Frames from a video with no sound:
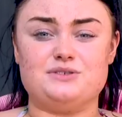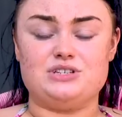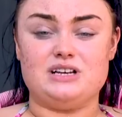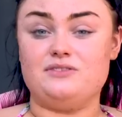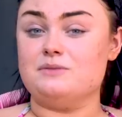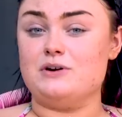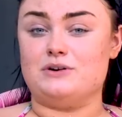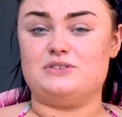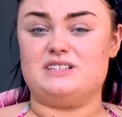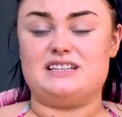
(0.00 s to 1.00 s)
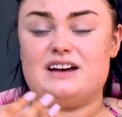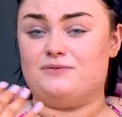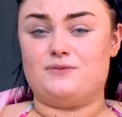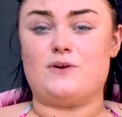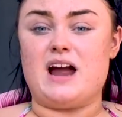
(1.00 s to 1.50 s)
to achieve the most is
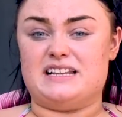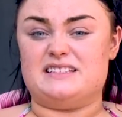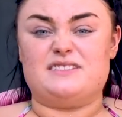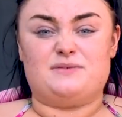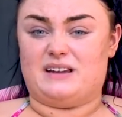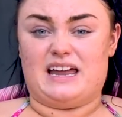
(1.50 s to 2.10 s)
having friends for